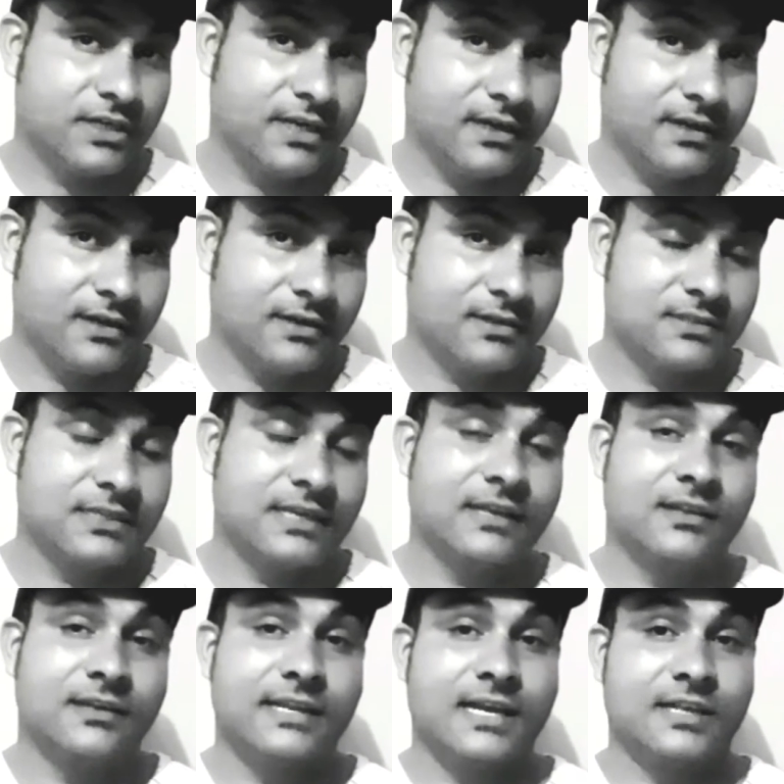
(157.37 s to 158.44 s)
kids
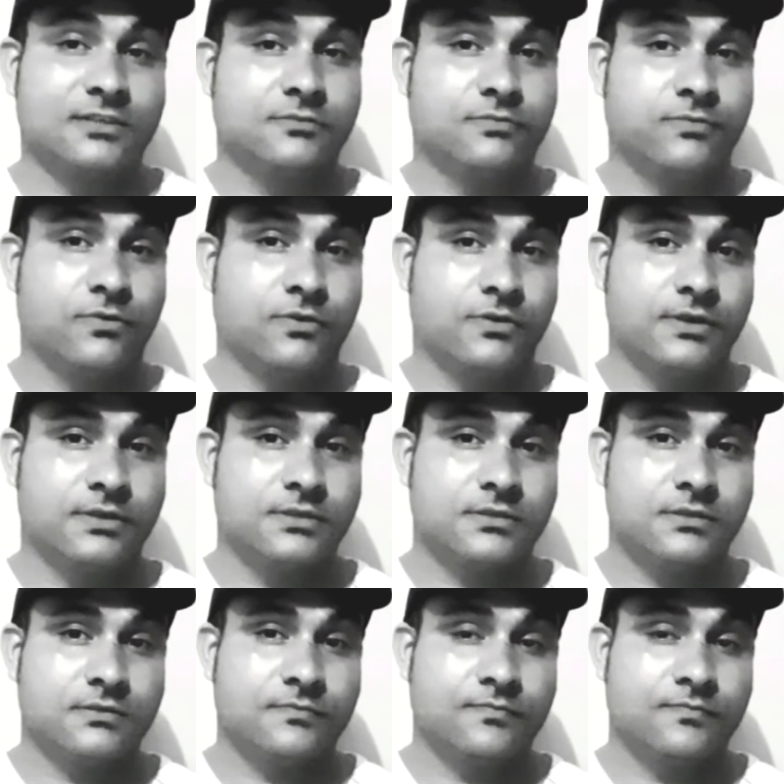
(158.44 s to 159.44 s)
in the dense forest.